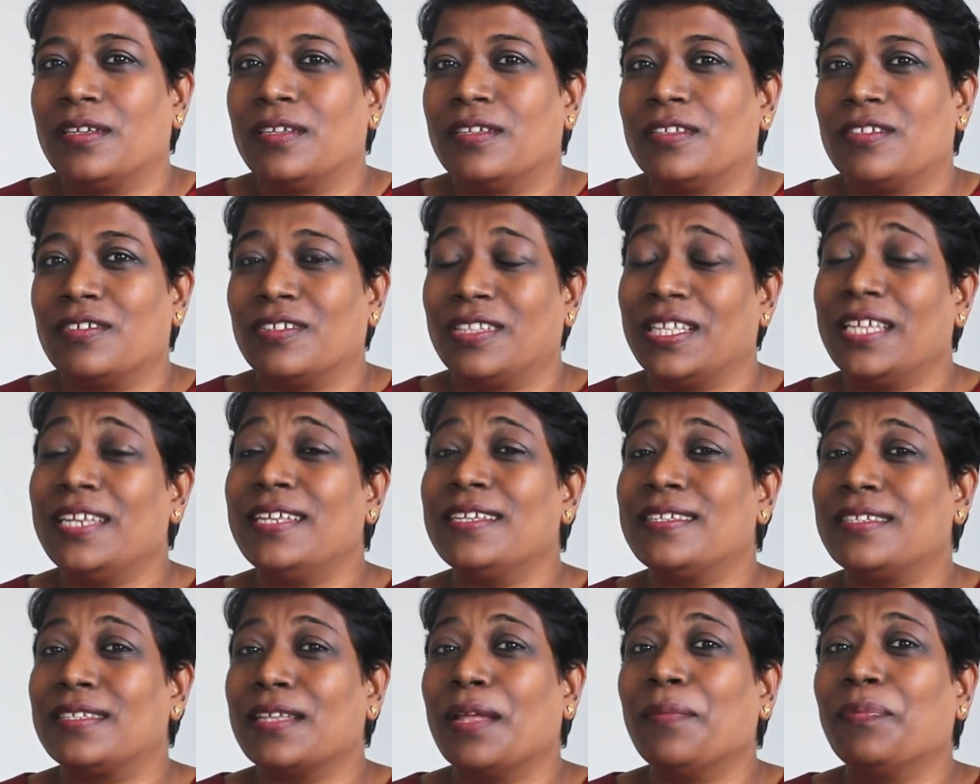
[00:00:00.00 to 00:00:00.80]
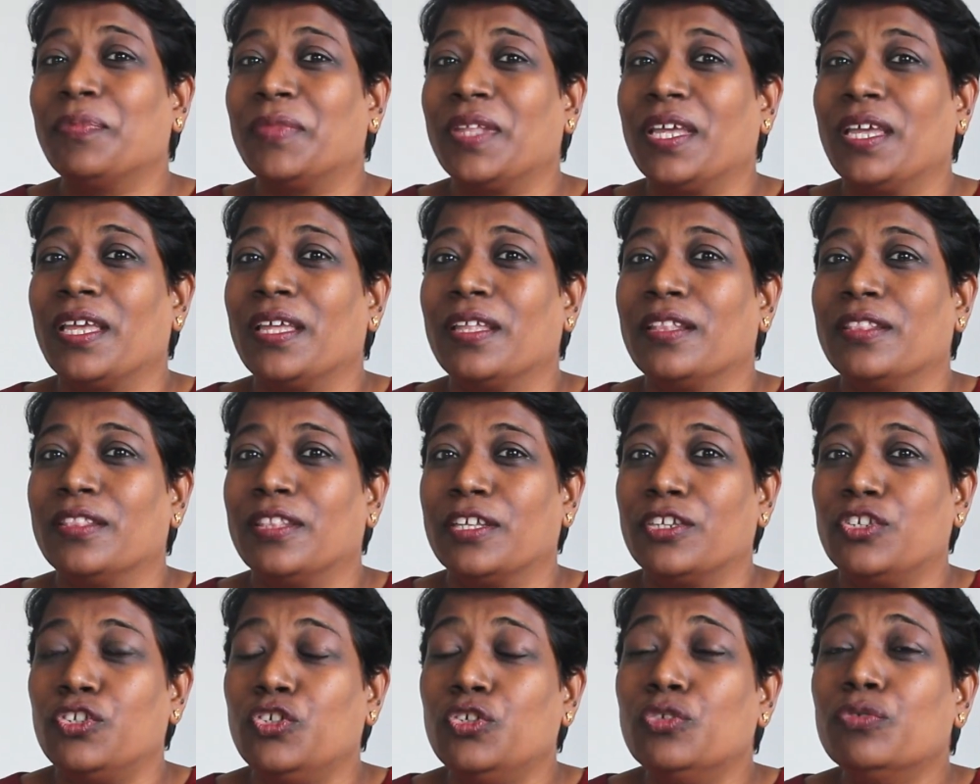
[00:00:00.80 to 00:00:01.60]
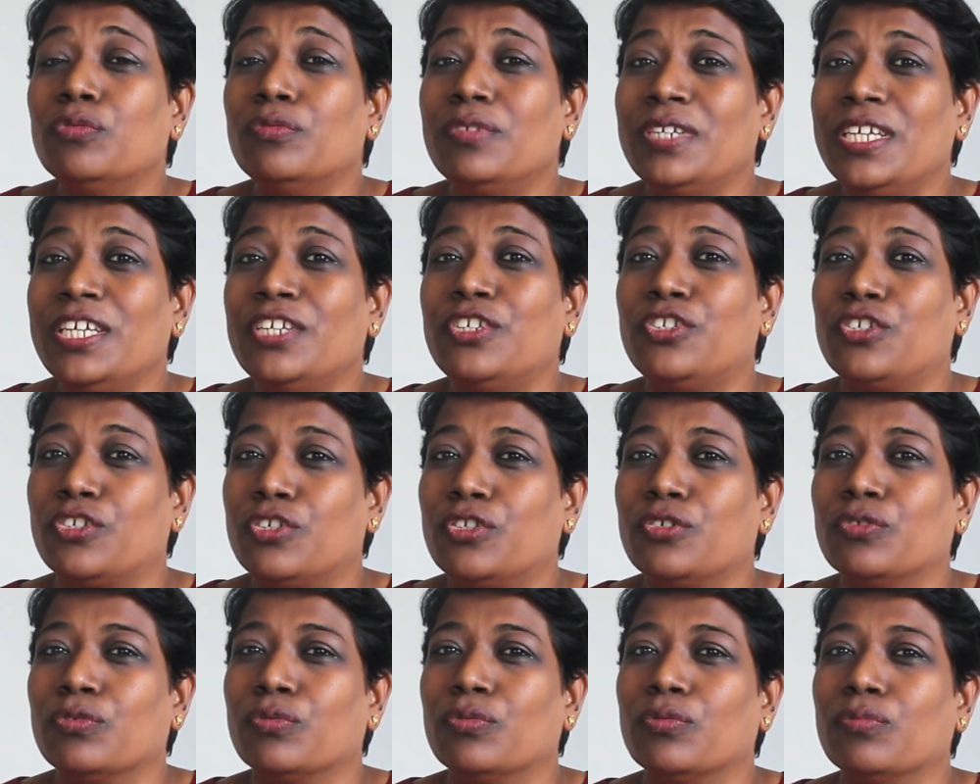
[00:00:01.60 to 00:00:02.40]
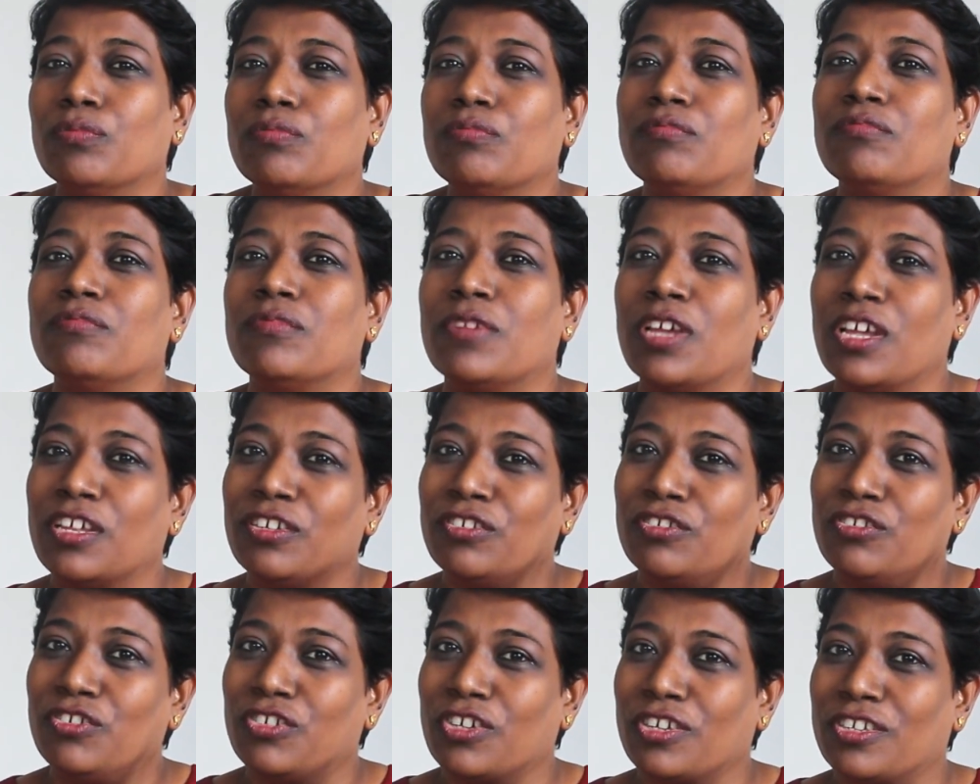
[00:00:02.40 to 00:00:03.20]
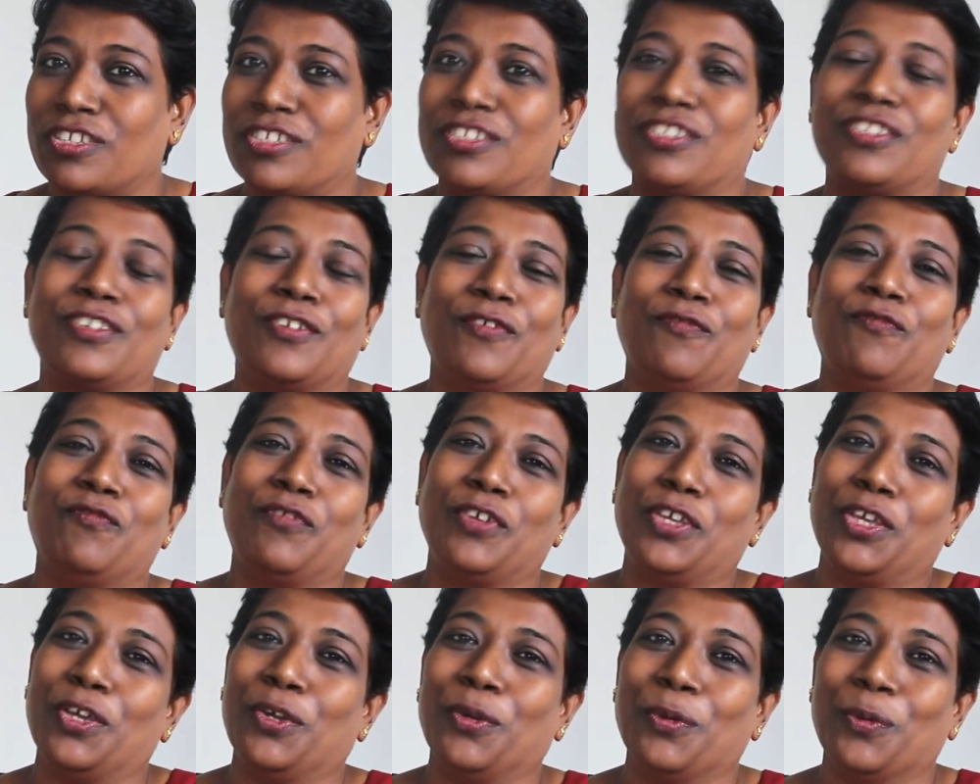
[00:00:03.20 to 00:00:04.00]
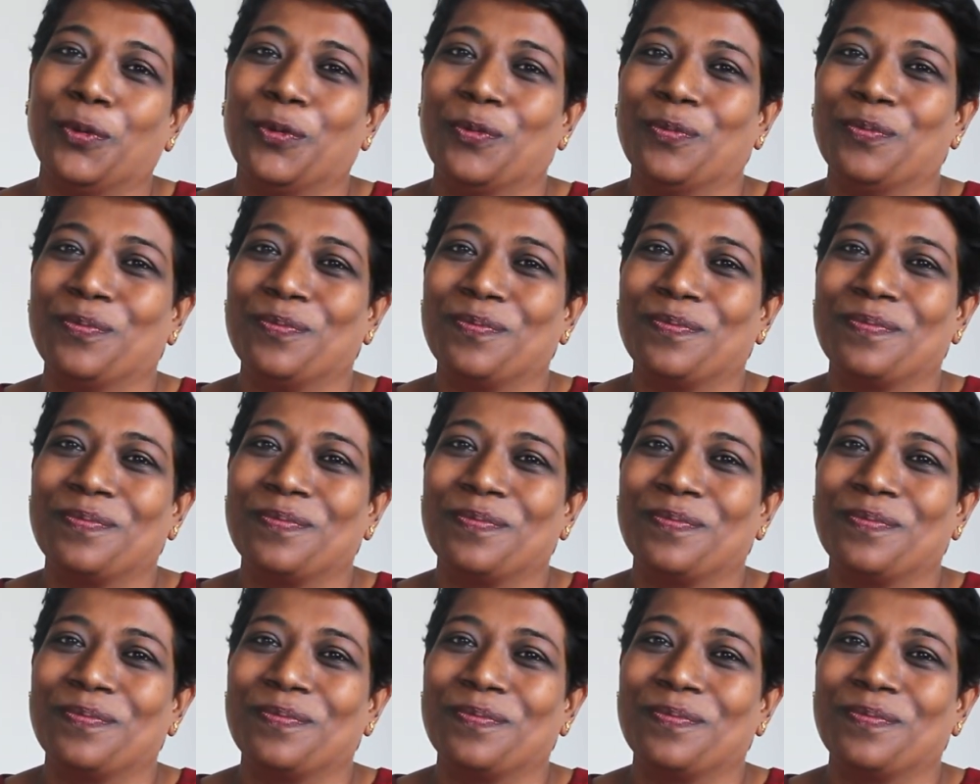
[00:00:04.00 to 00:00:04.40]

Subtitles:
So there is something that you need to do just for you.